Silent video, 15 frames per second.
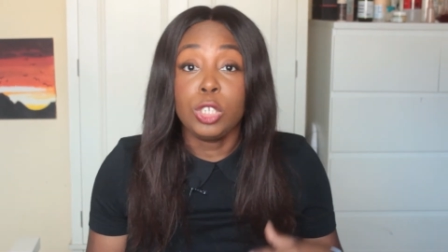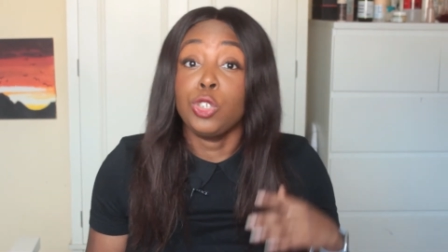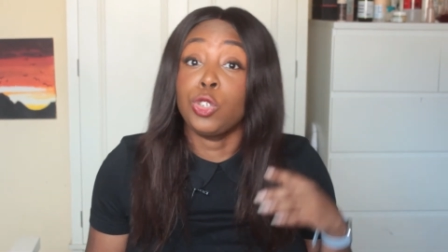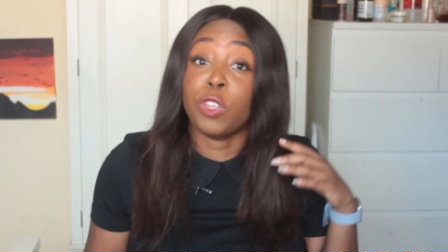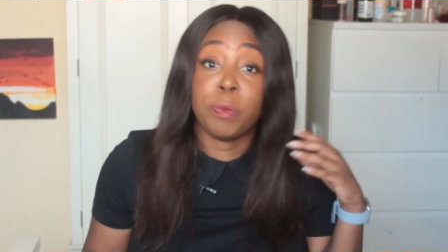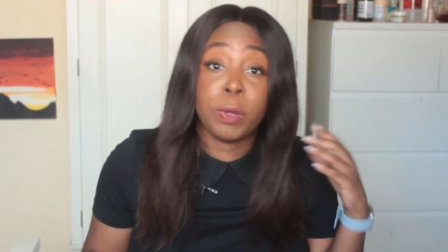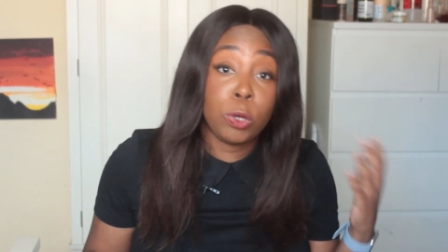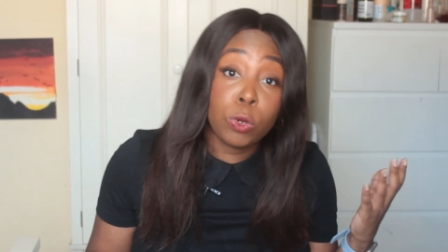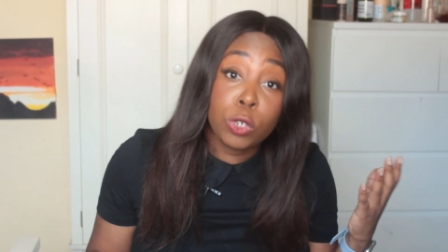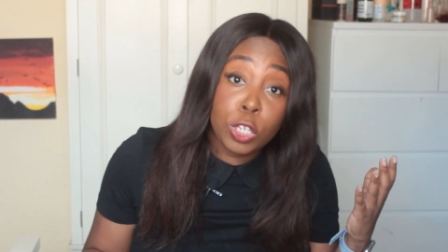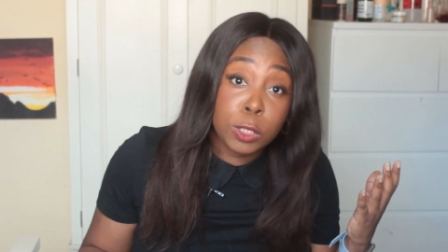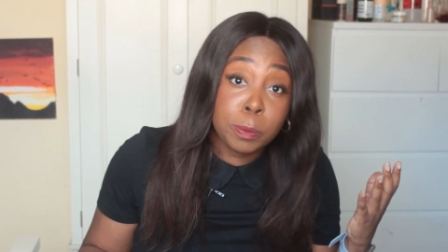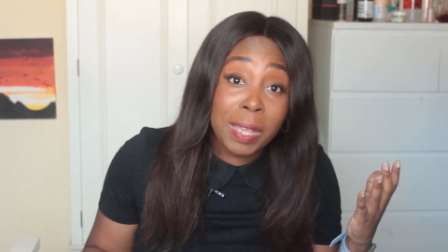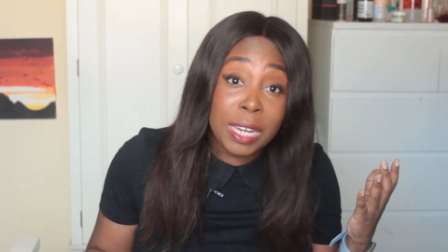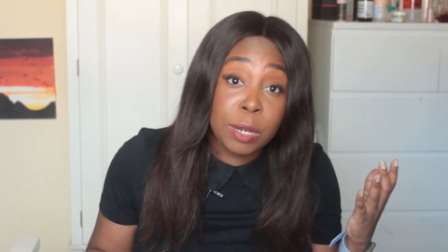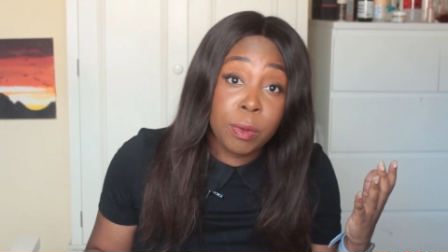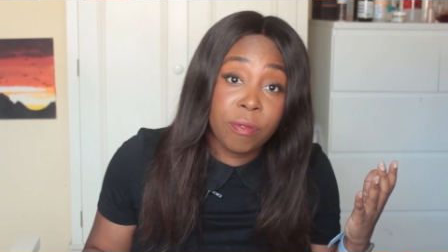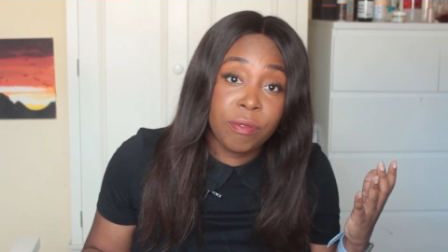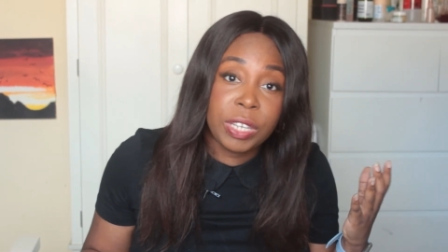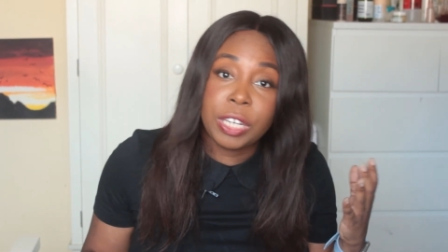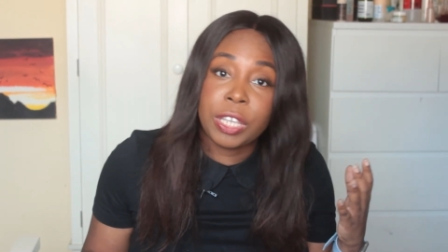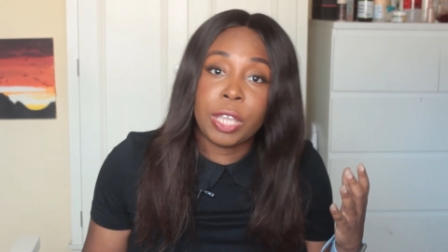So if my audio is bad in one
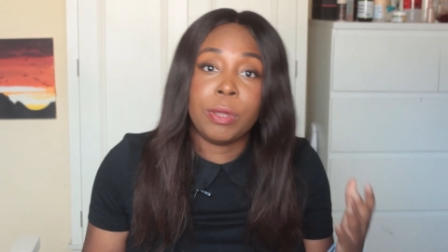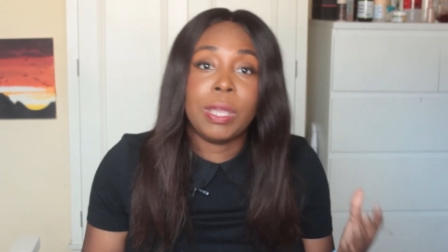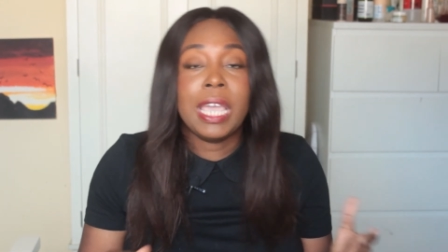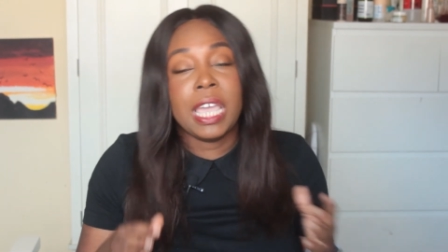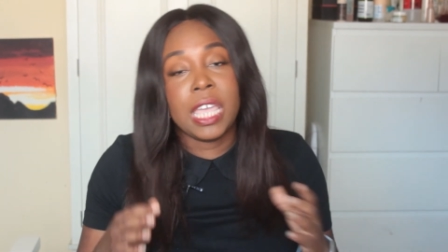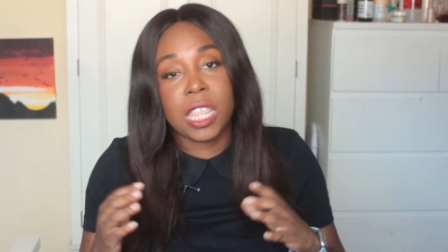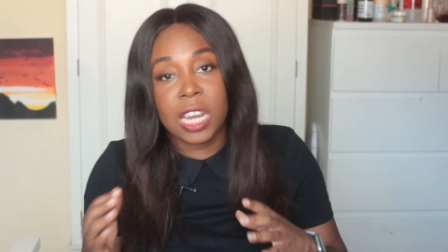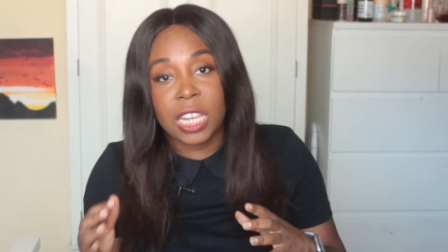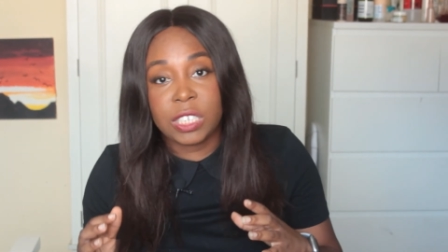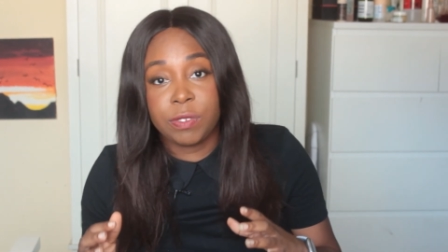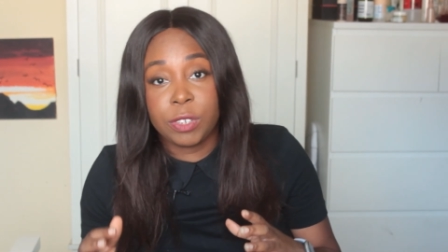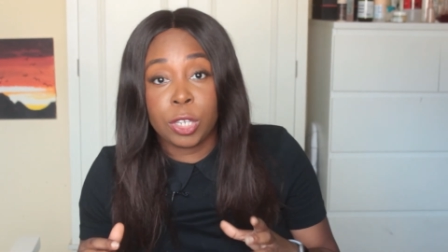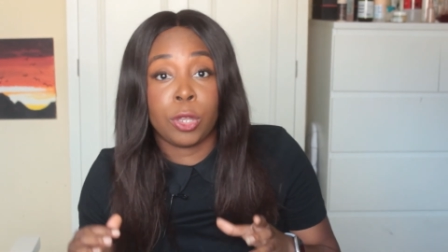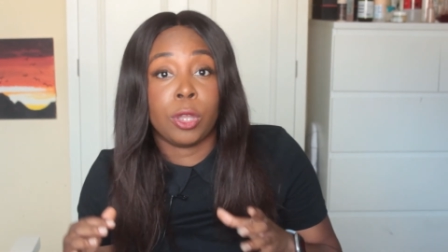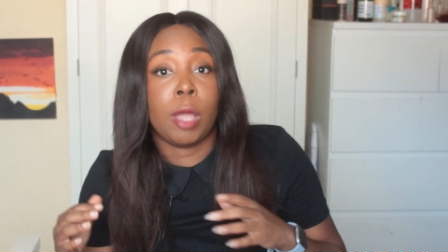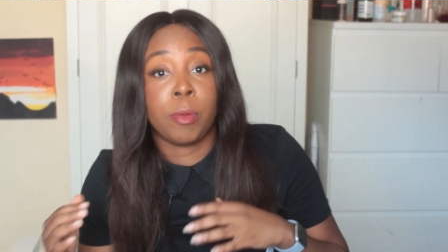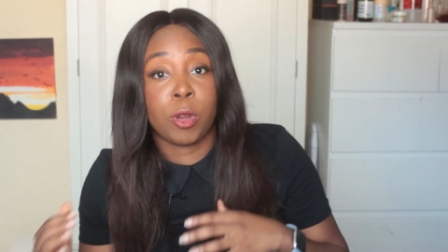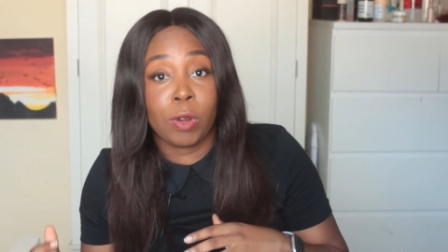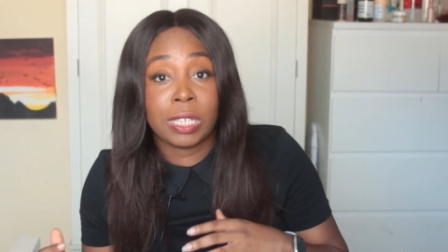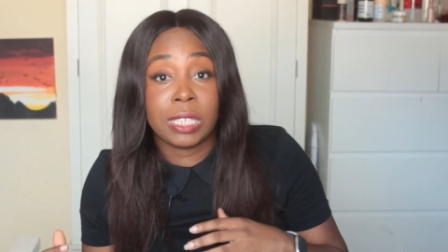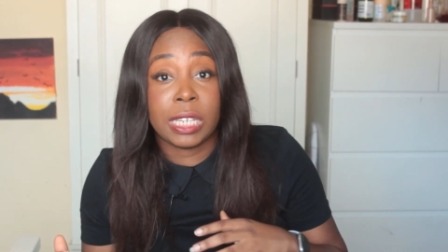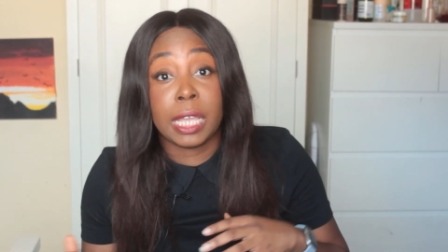video, in the next video, I'm
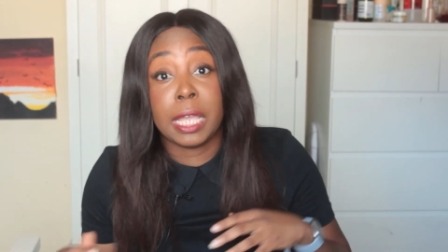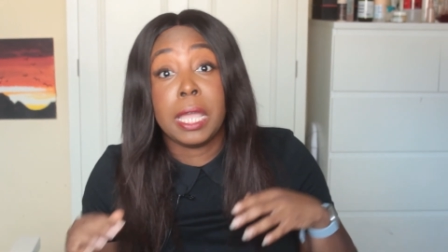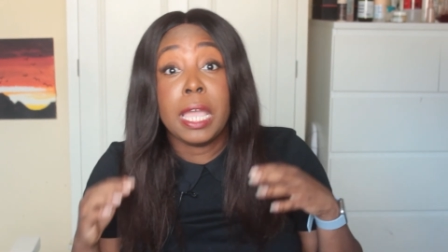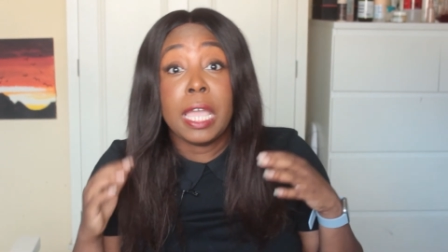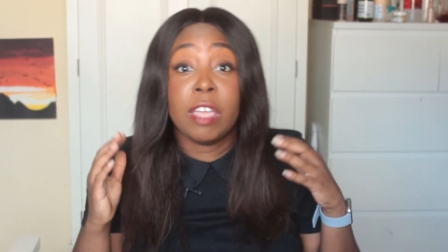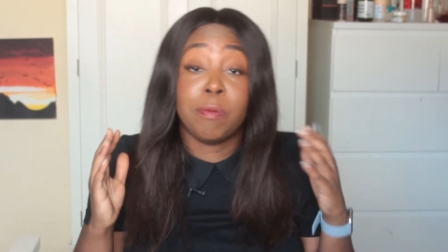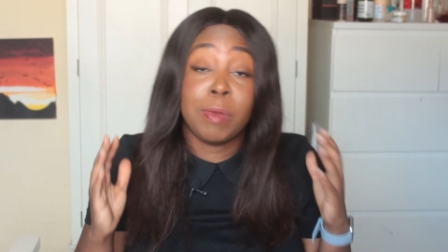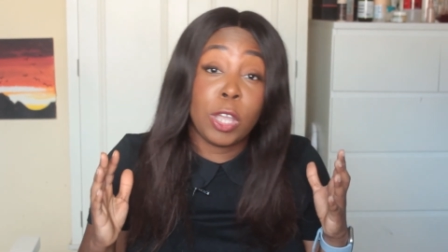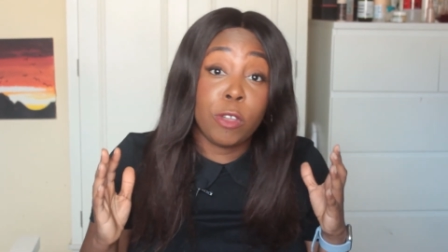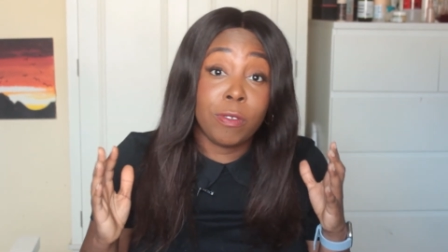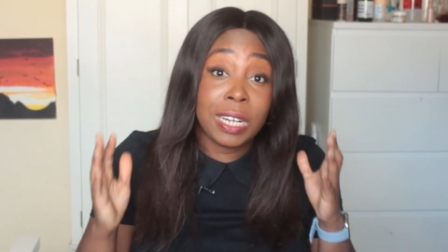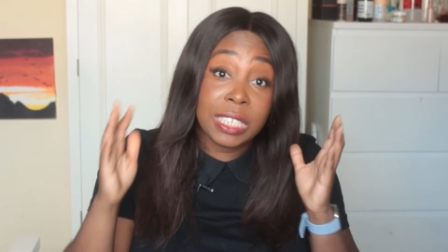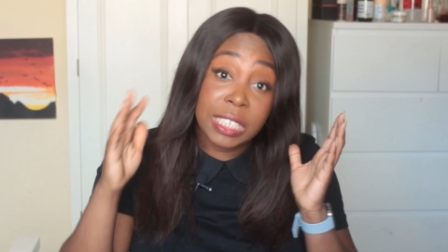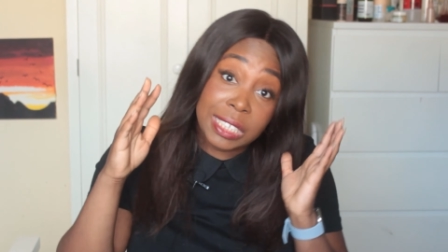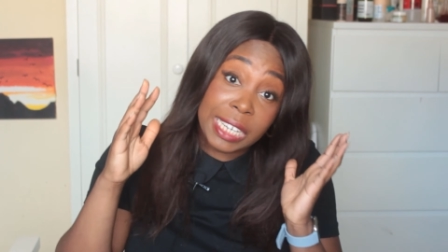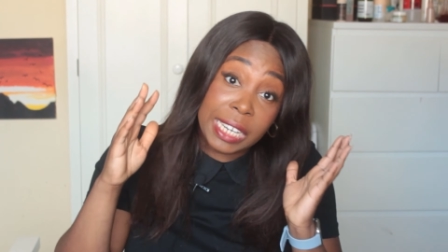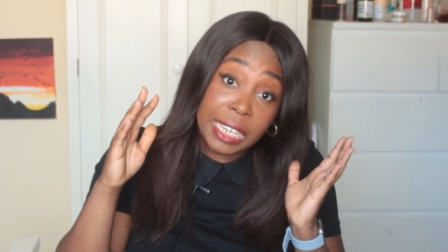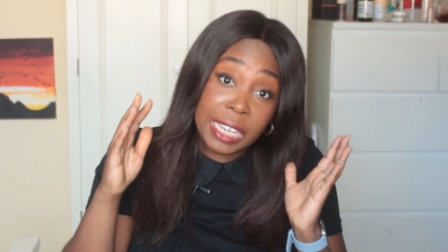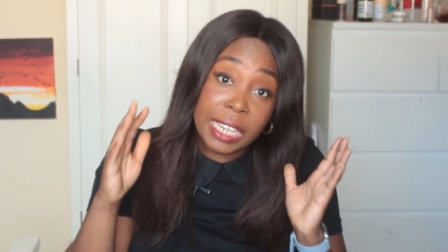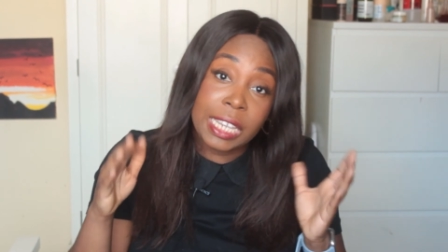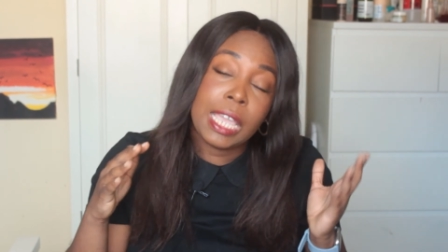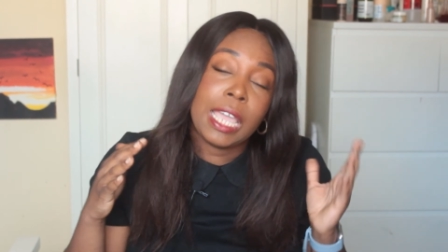correcting it. If my overlays are
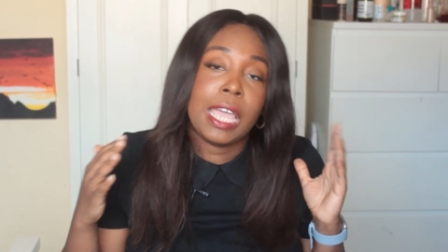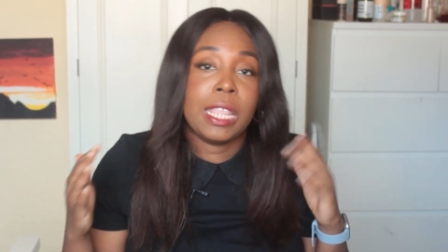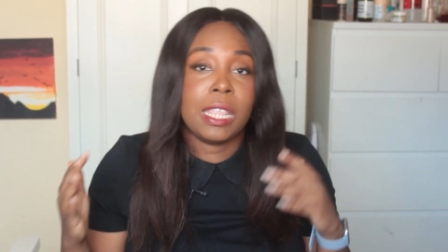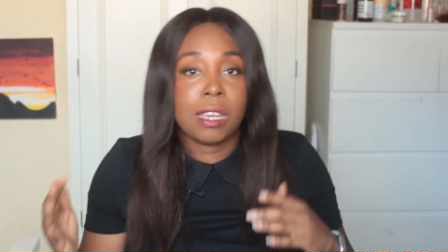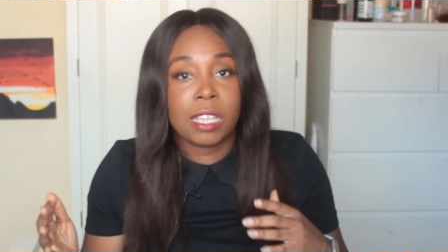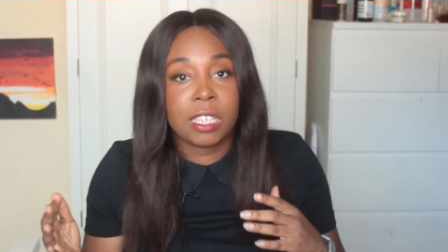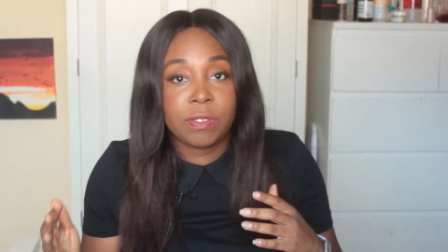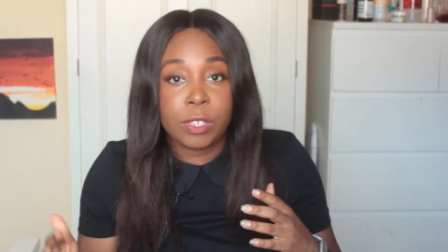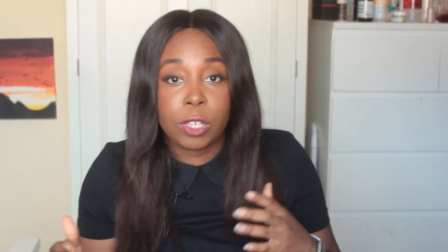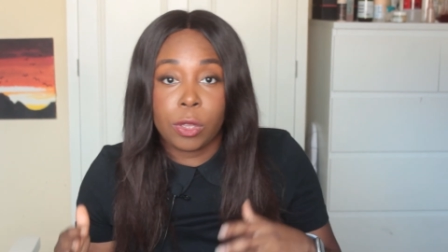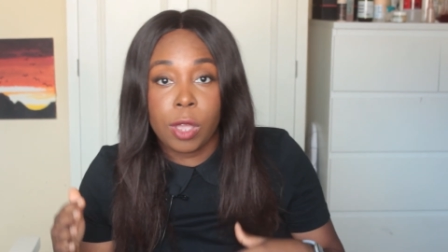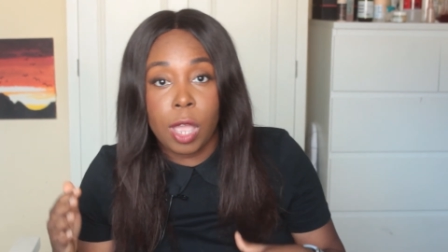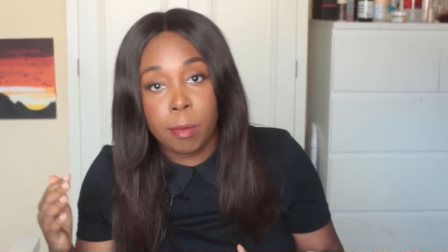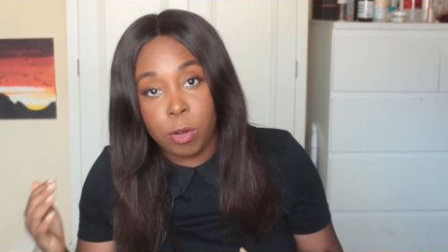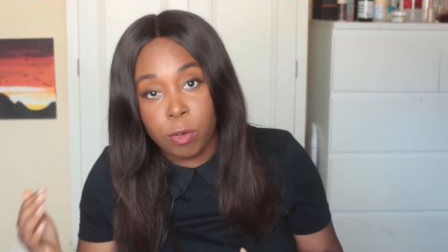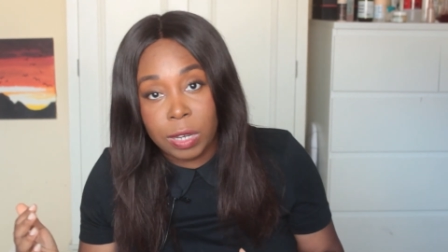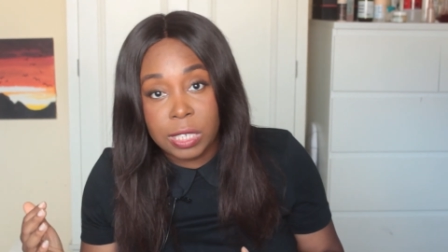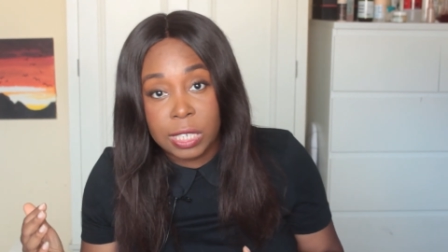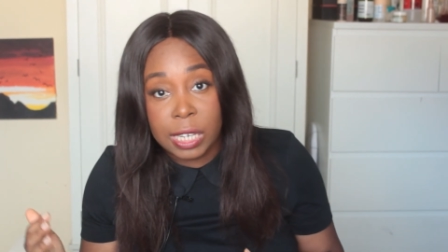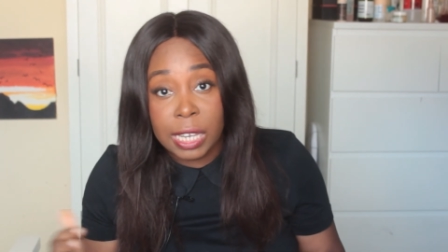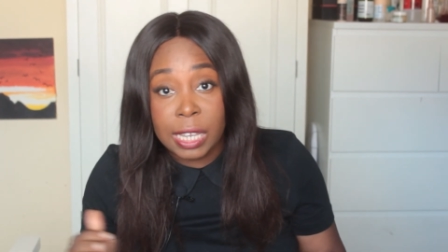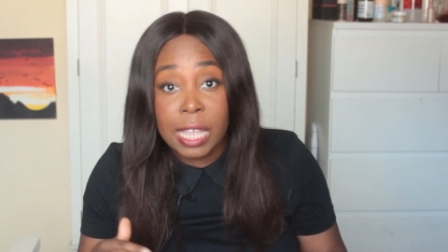janky, in the next video, I'm
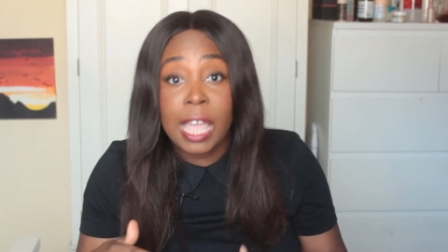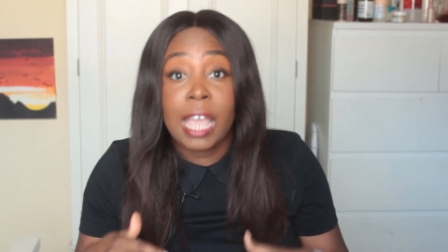correcting it.